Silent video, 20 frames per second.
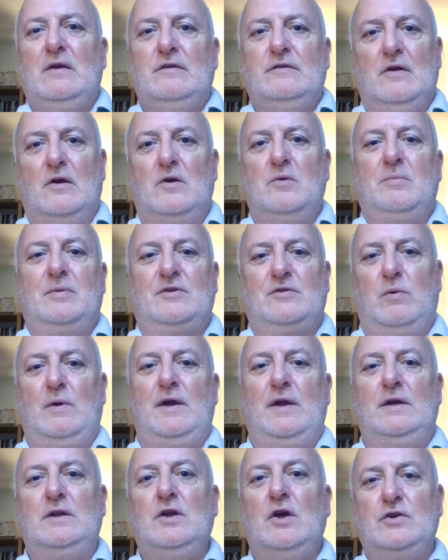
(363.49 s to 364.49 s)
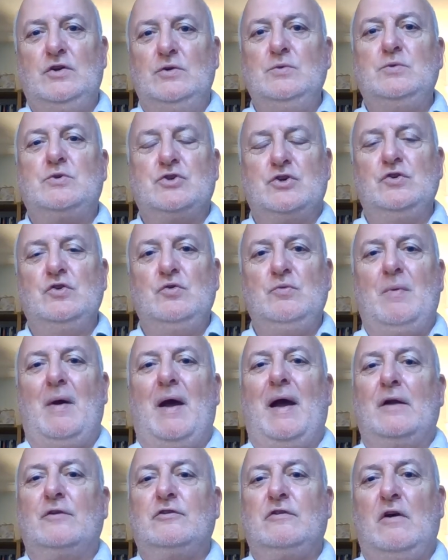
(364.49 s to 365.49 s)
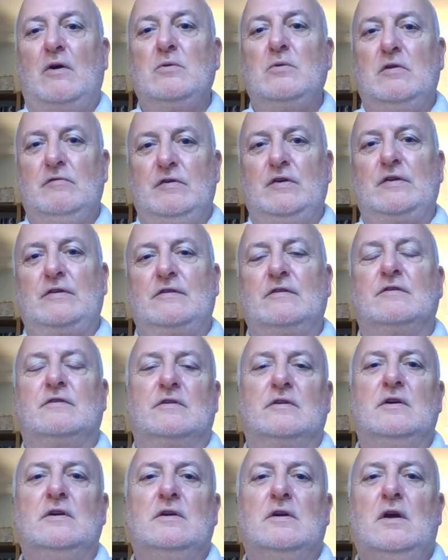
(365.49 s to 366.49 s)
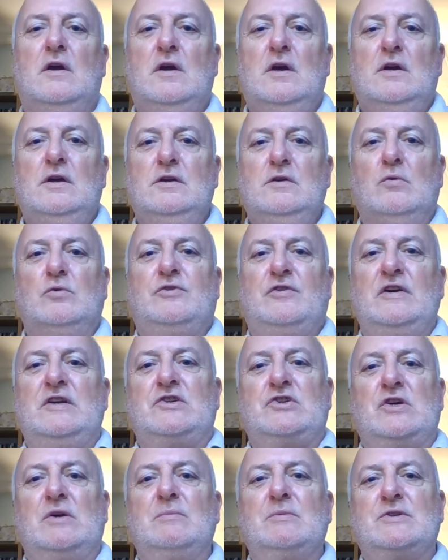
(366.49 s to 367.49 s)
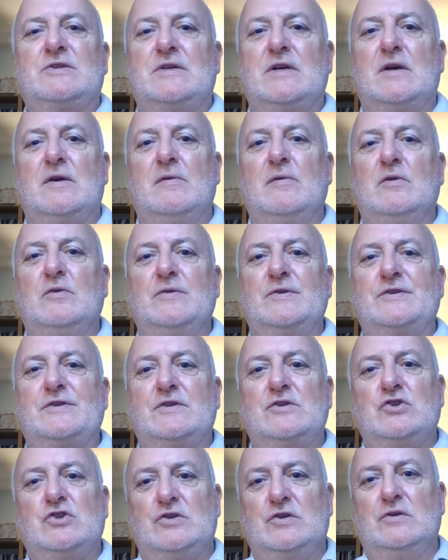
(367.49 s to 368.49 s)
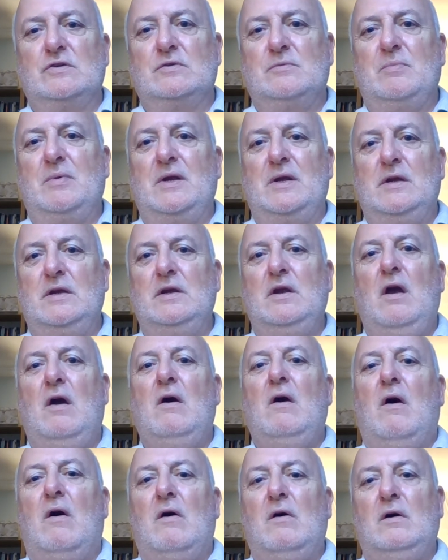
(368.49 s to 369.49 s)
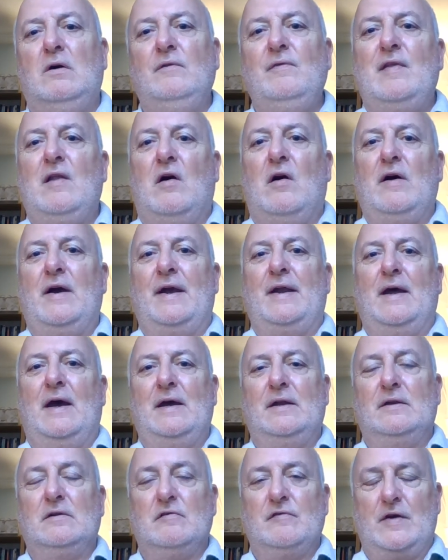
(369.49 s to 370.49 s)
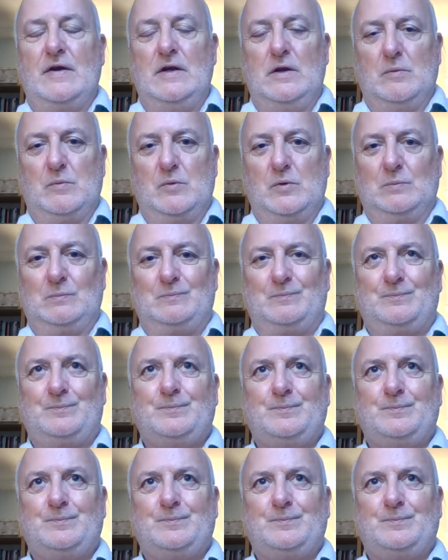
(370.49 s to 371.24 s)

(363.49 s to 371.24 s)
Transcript: So between YouTube and Tonyversity, your teaching materials should be online and available.